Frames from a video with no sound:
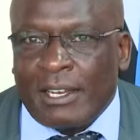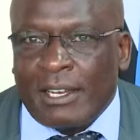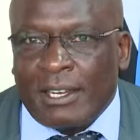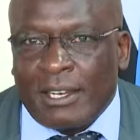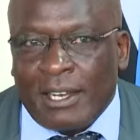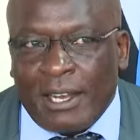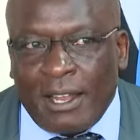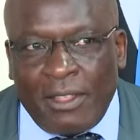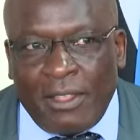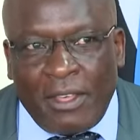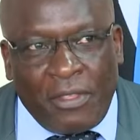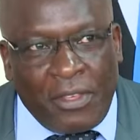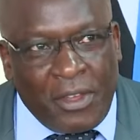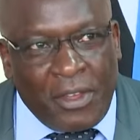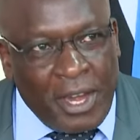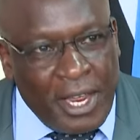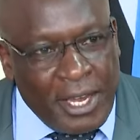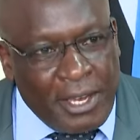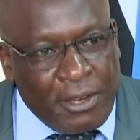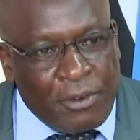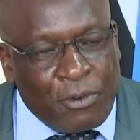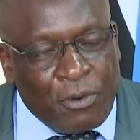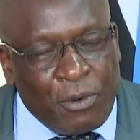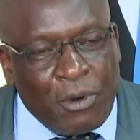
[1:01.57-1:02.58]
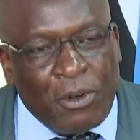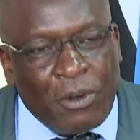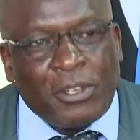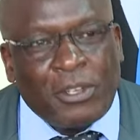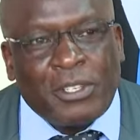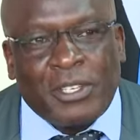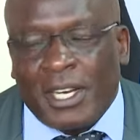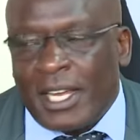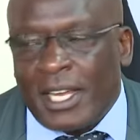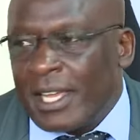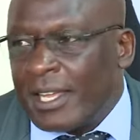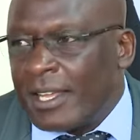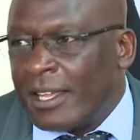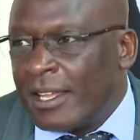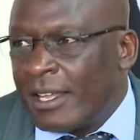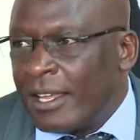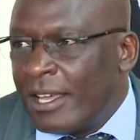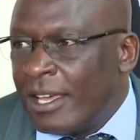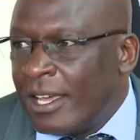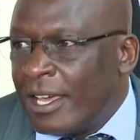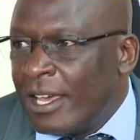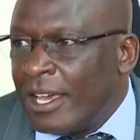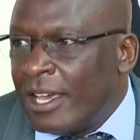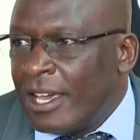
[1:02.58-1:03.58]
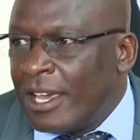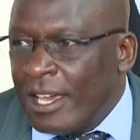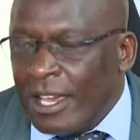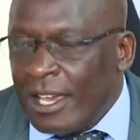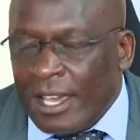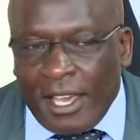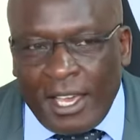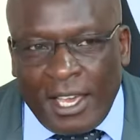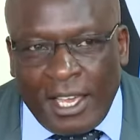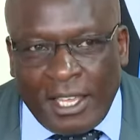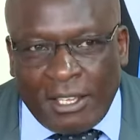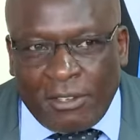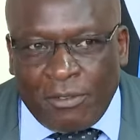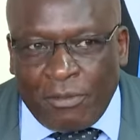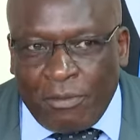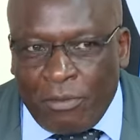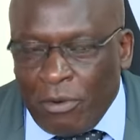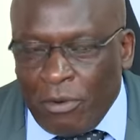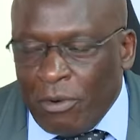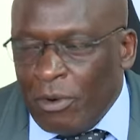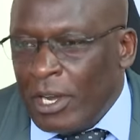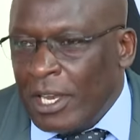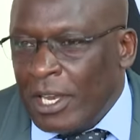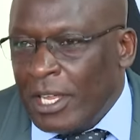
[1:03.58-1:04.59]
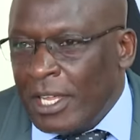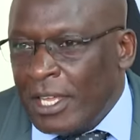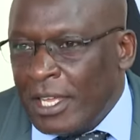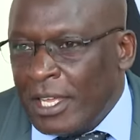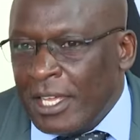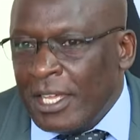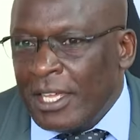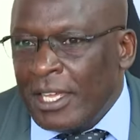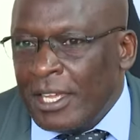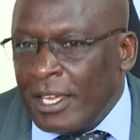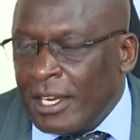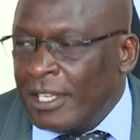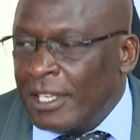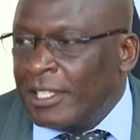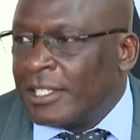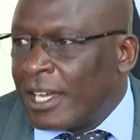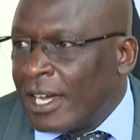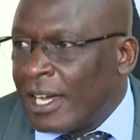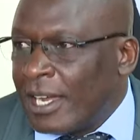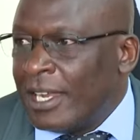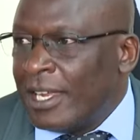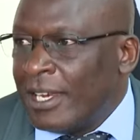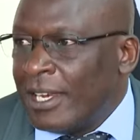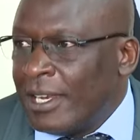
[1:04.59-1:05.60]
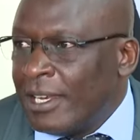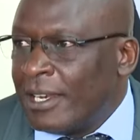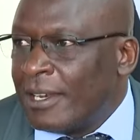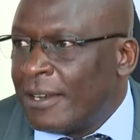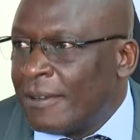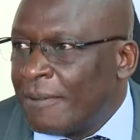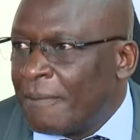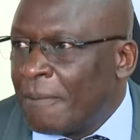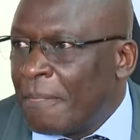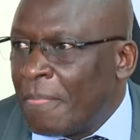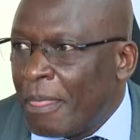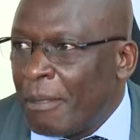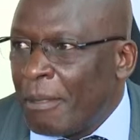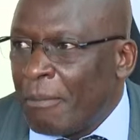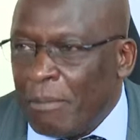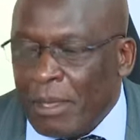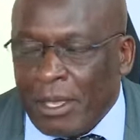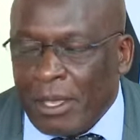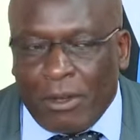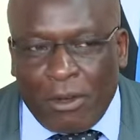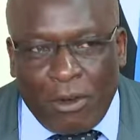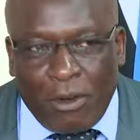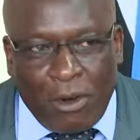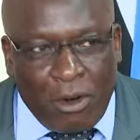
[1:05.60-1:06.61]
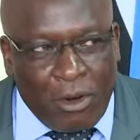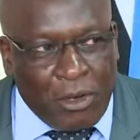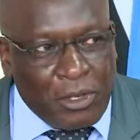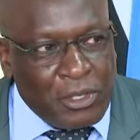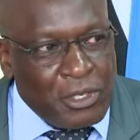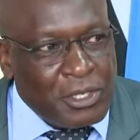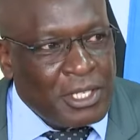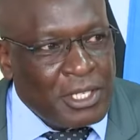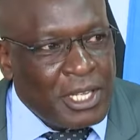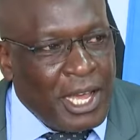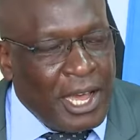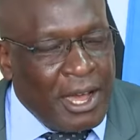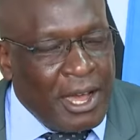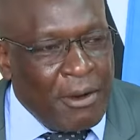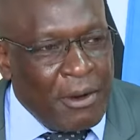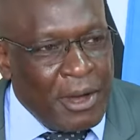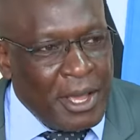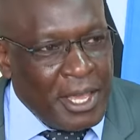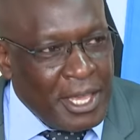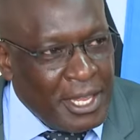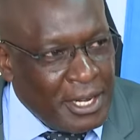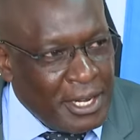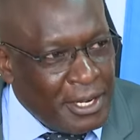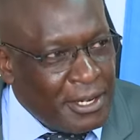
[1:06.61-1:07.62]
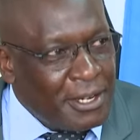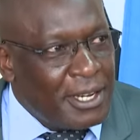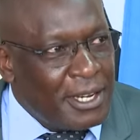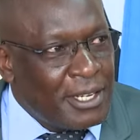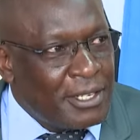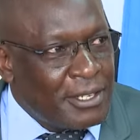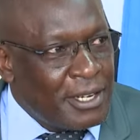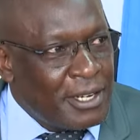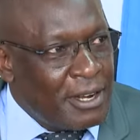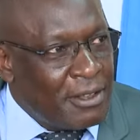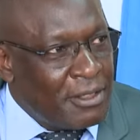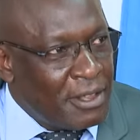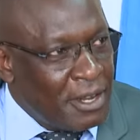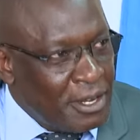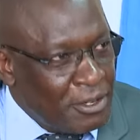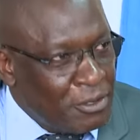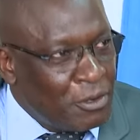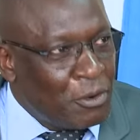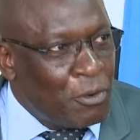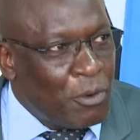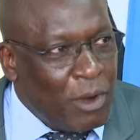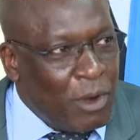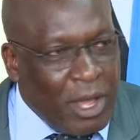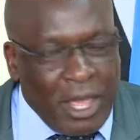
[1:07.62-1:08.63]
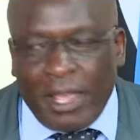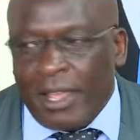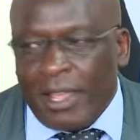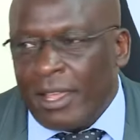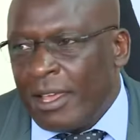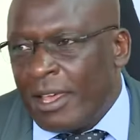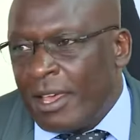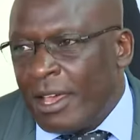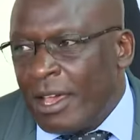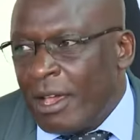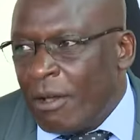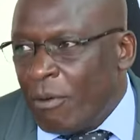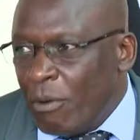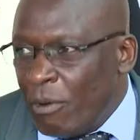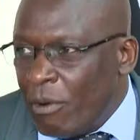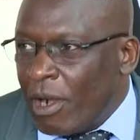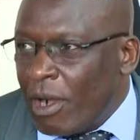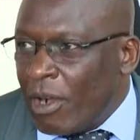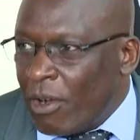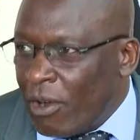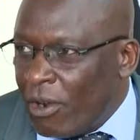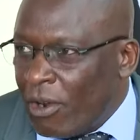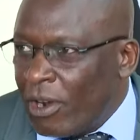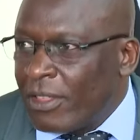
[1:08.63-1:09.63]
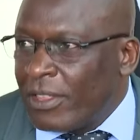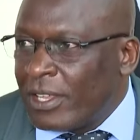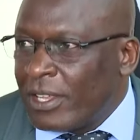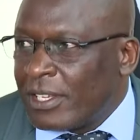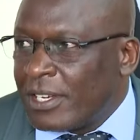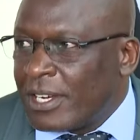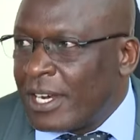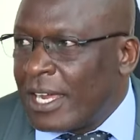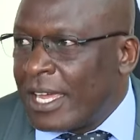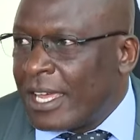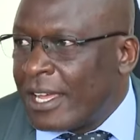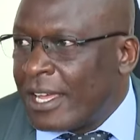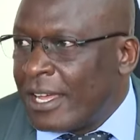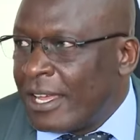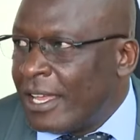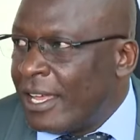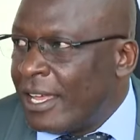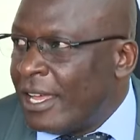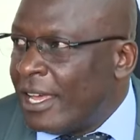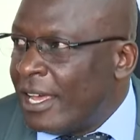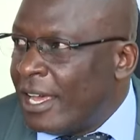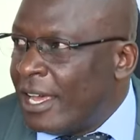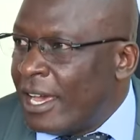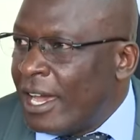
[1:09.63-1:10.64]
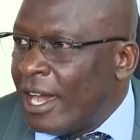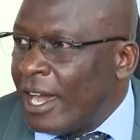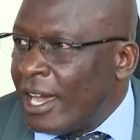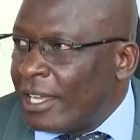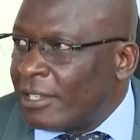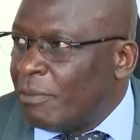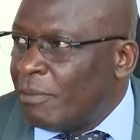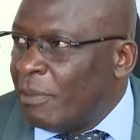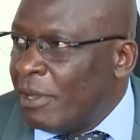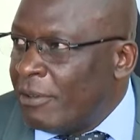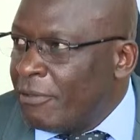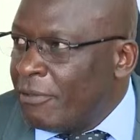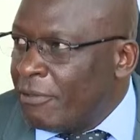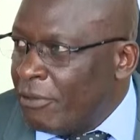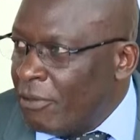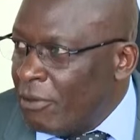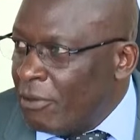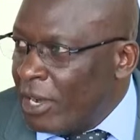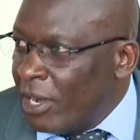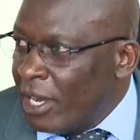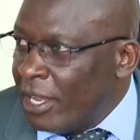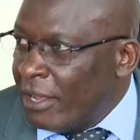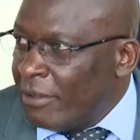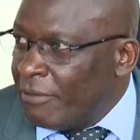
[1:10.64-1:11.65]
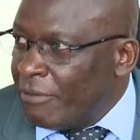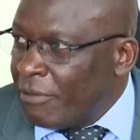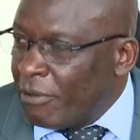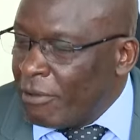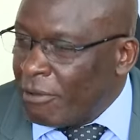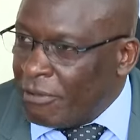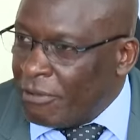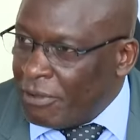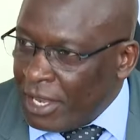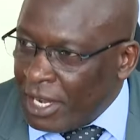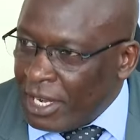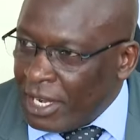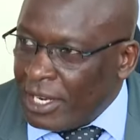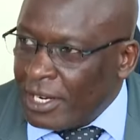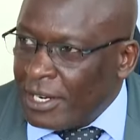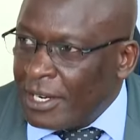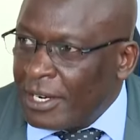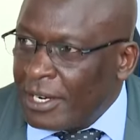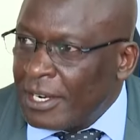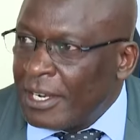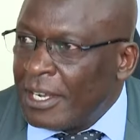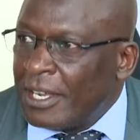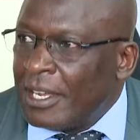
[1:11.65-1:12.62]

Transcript: that uh, the threat to go on strike is fully discarded because our interest and the reason why we were calling the strike has been fully fulfilled.